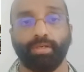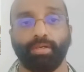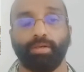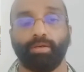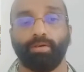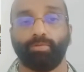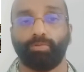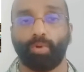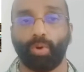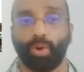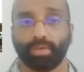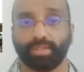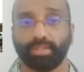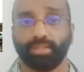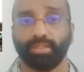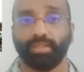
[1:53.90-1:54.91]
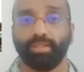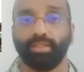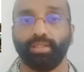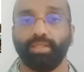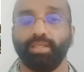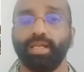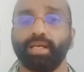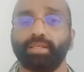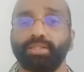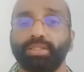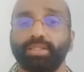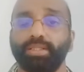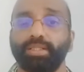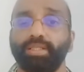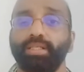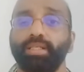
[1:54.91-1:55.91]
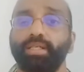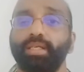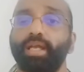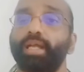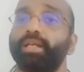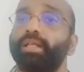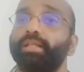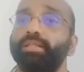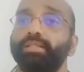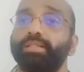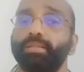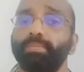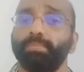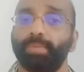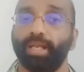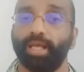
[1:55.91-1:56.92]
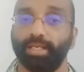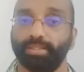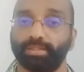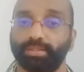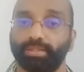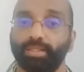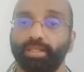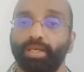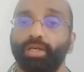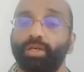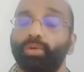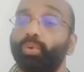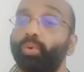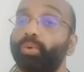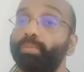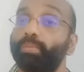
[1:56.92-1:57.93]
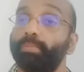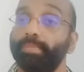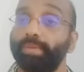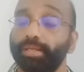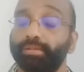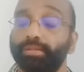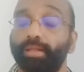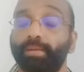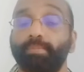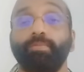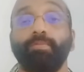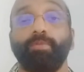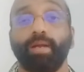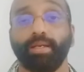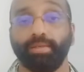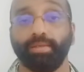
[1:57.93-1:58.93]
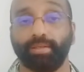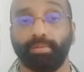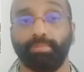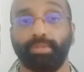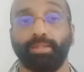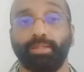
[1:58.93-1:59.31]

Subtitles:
water, electricity, and other supplies could make them vulnerable.